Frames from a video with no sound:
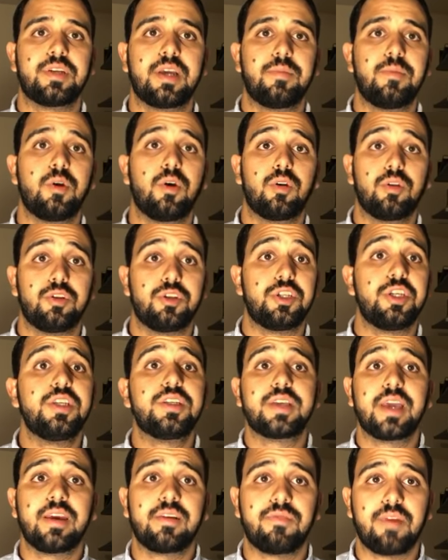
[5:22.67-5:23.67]
you go to the
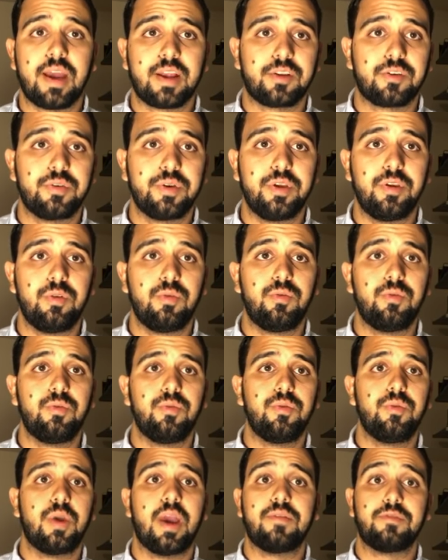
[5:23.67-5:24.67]
Cheesecake Factory, you
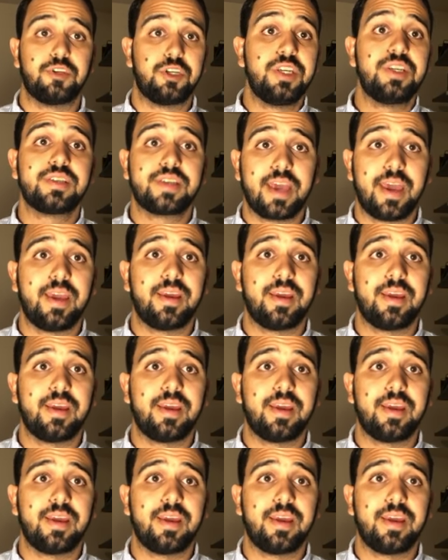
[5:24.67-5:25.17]
have a cheesecake,